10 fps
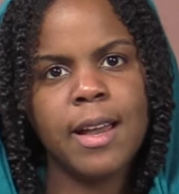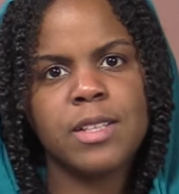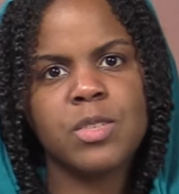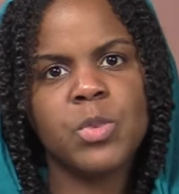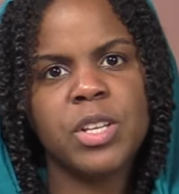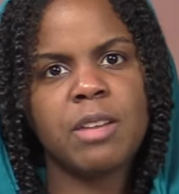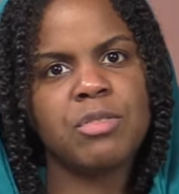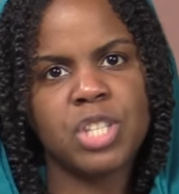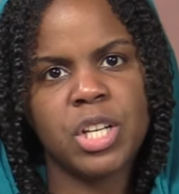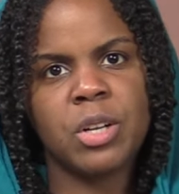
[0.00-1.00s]
As we
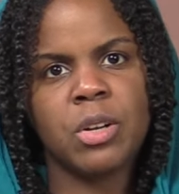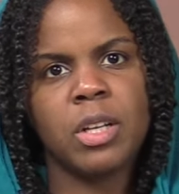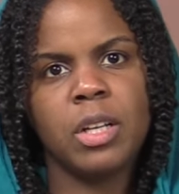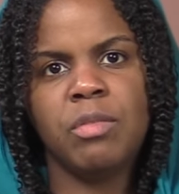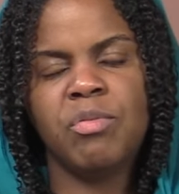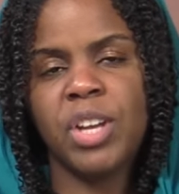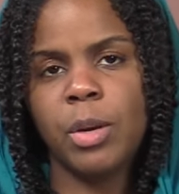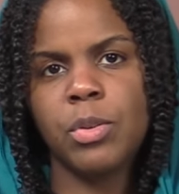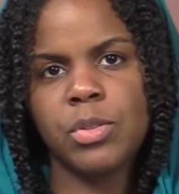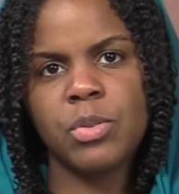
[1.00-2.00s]
have shared in
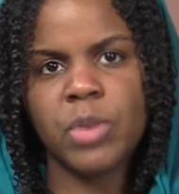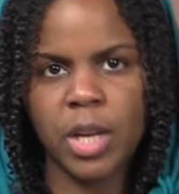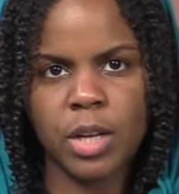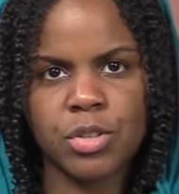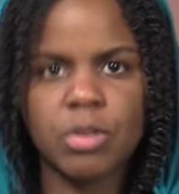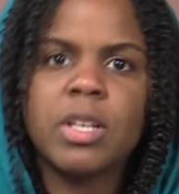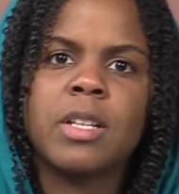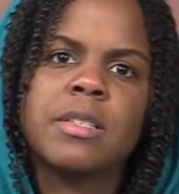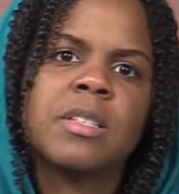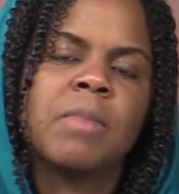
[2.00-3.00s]
various occasions,
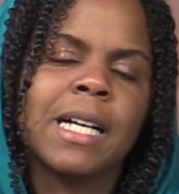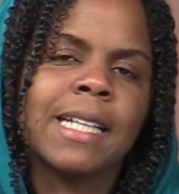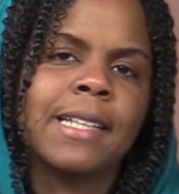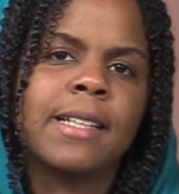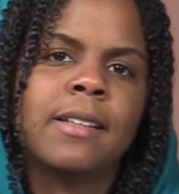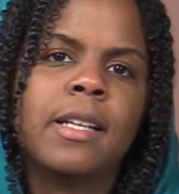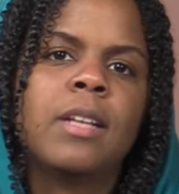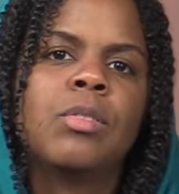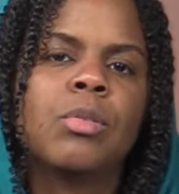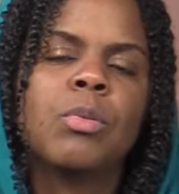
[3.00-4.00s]
it is divided
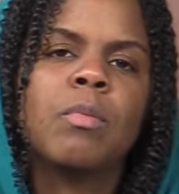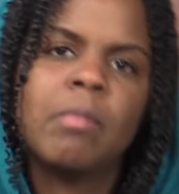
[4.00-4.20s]
into